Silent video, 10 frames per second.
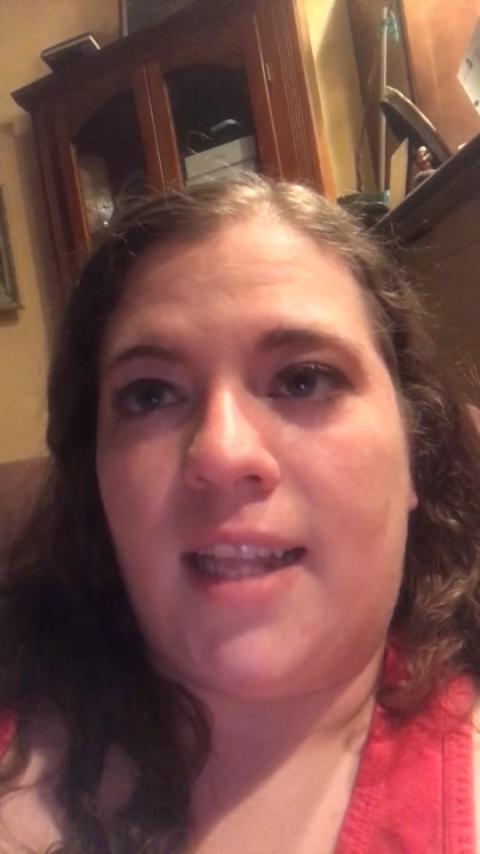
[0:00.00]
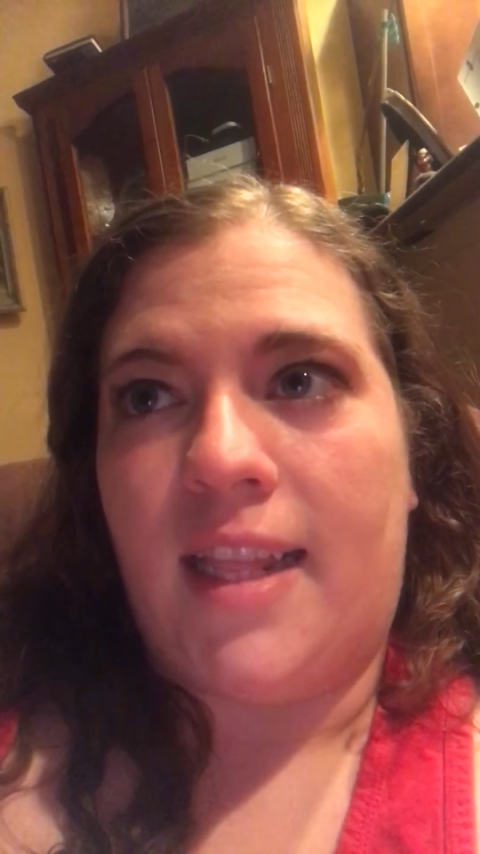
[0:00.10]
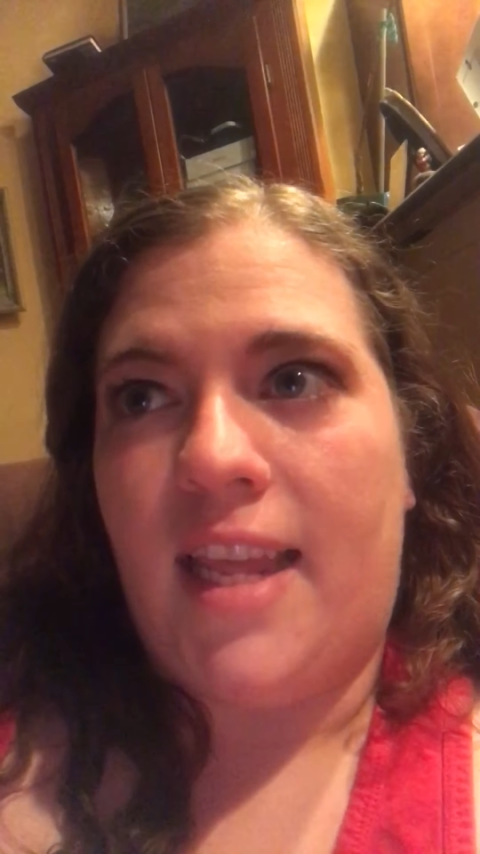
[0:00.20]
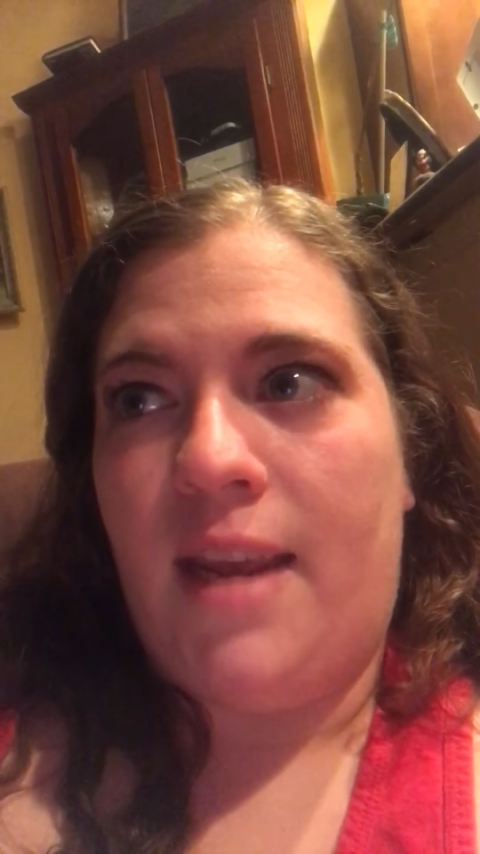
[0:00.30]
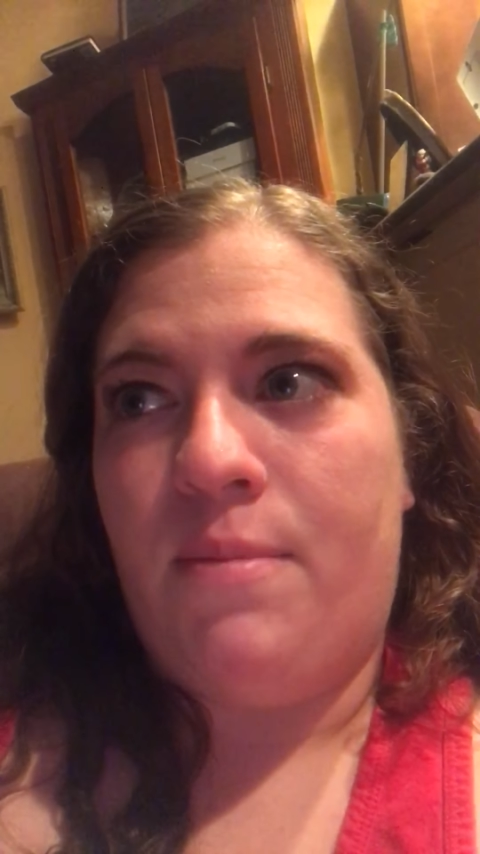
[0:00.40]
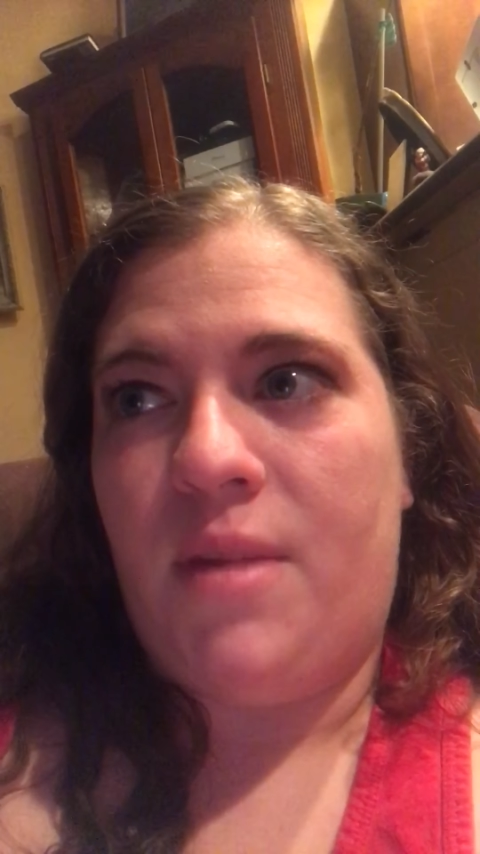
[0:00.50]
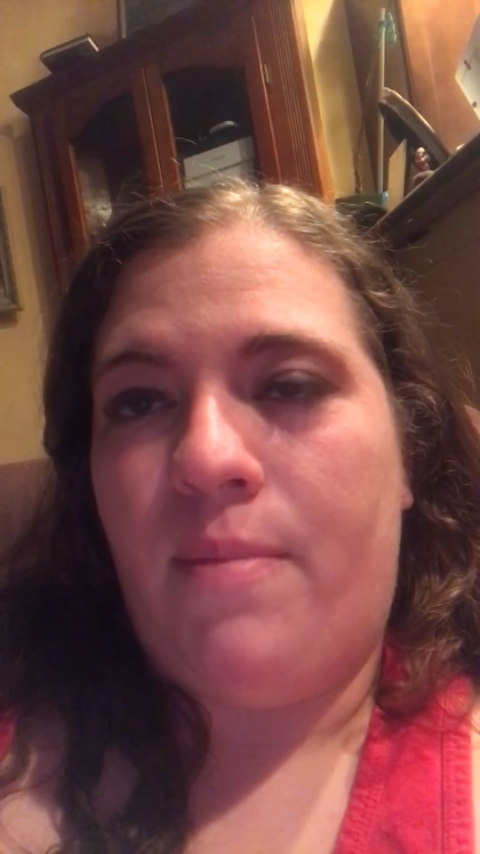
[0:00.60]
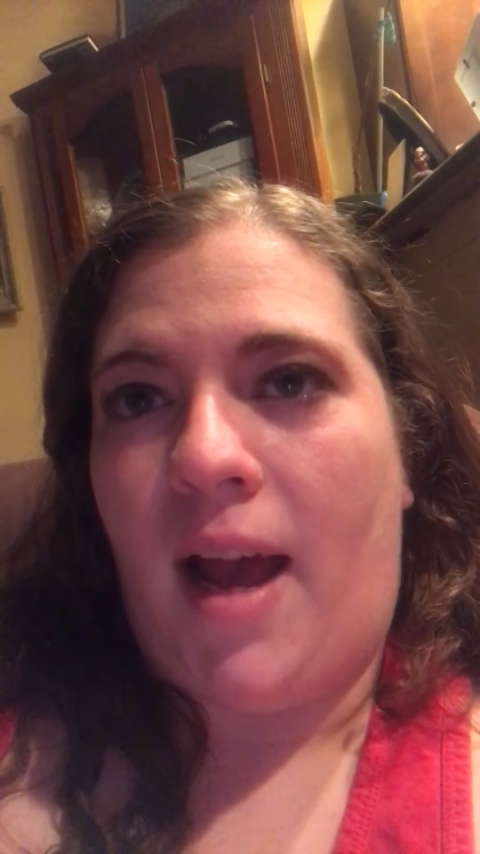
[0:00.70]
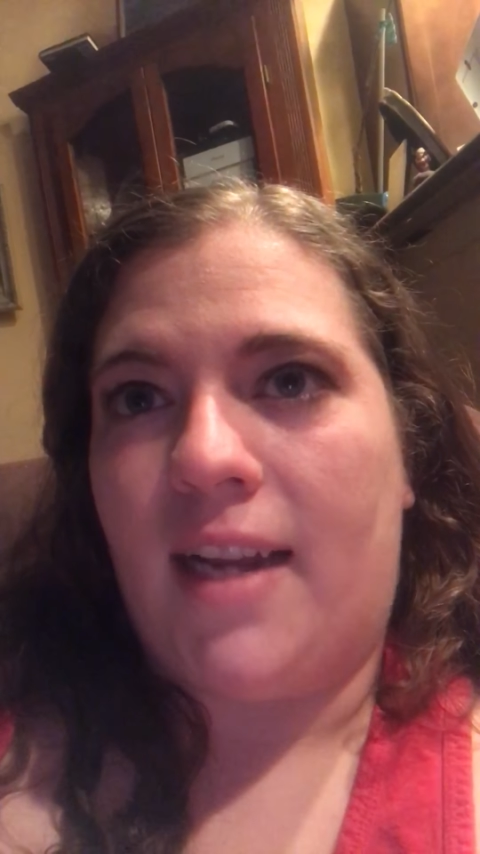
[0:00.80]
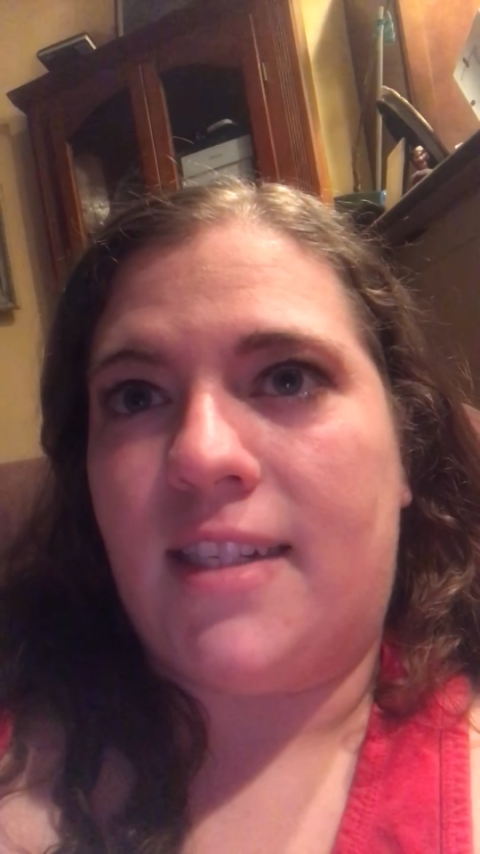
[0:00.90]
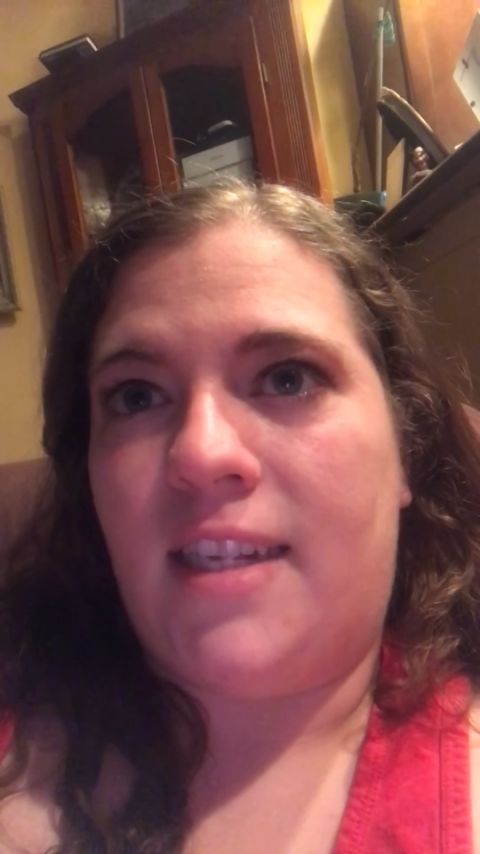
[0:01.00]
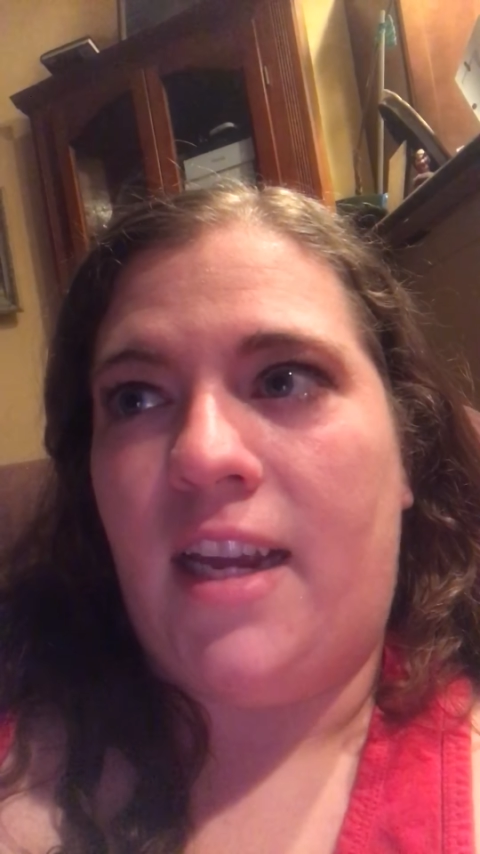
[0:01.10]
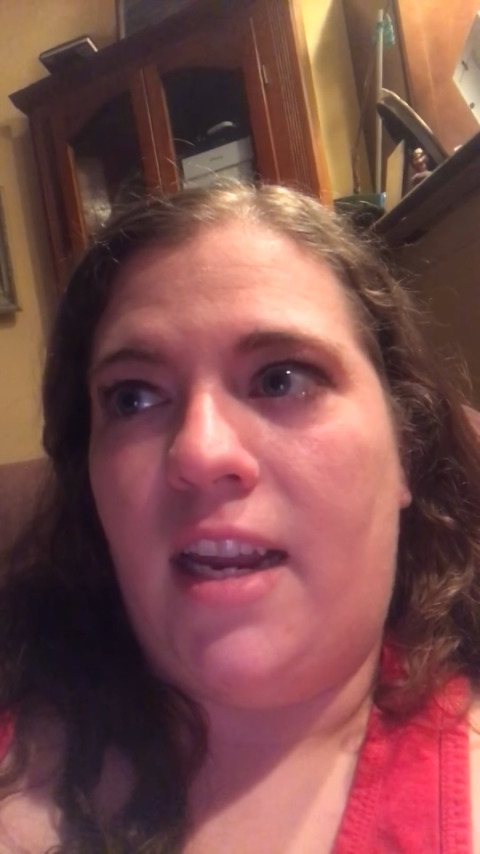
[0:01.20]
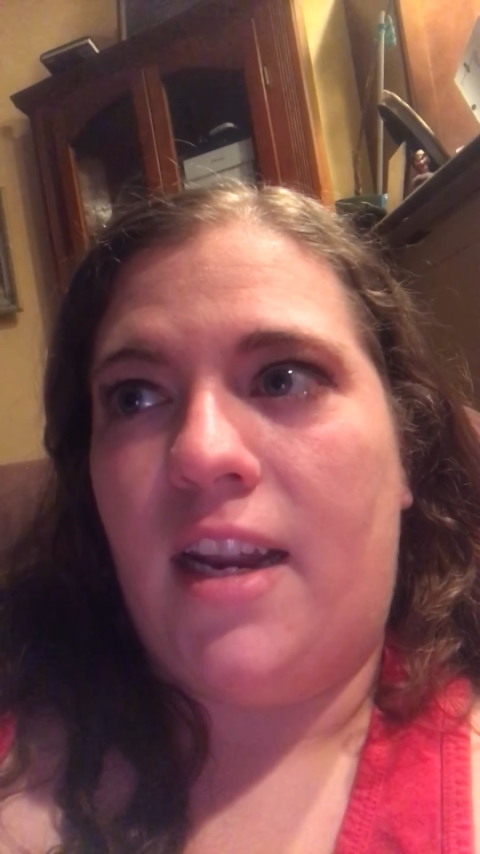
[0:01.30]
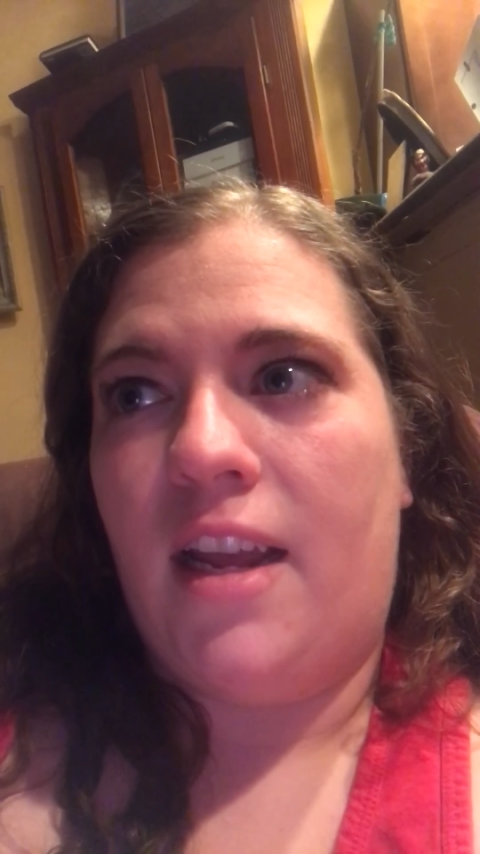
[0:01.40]
like, the empty back
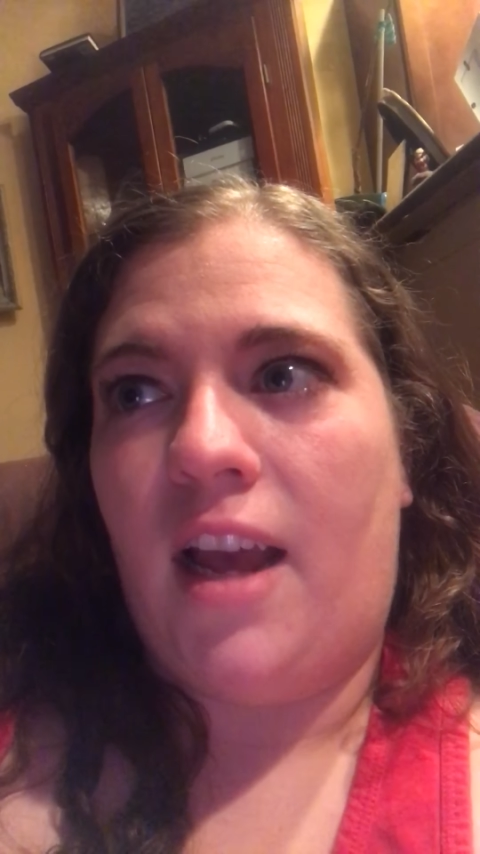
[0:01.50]
seat,